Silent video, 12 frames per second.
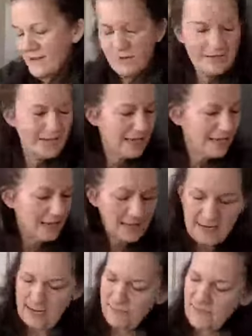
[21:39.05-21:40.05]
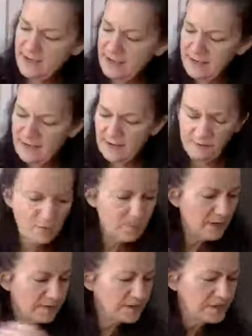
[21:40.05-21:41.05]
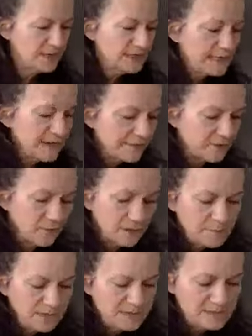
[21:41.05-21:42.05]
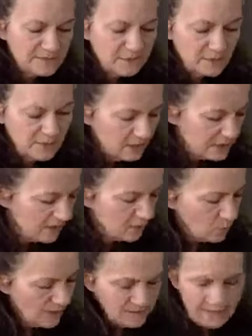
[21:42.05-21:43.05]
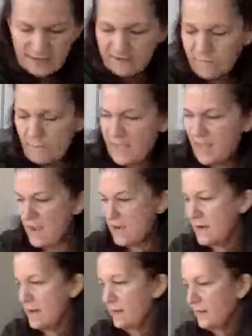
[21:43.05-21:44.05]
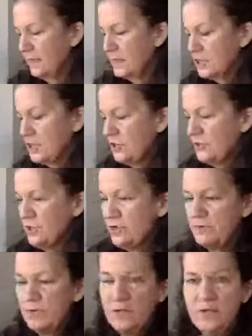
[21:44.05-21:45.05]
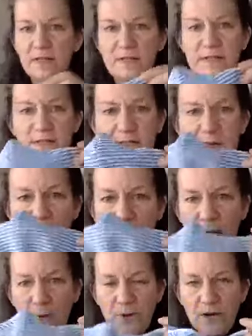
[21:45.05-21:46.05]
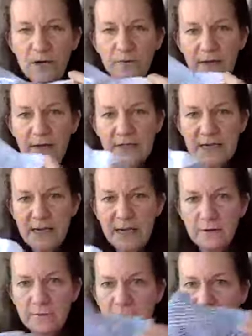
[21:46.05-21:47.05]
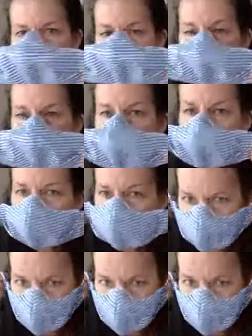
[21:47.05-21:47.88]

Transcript: Okay, and then I won't bother doing the other one because I've already got one that I've made and I'm going to show you. This is the one I wear around town, okay?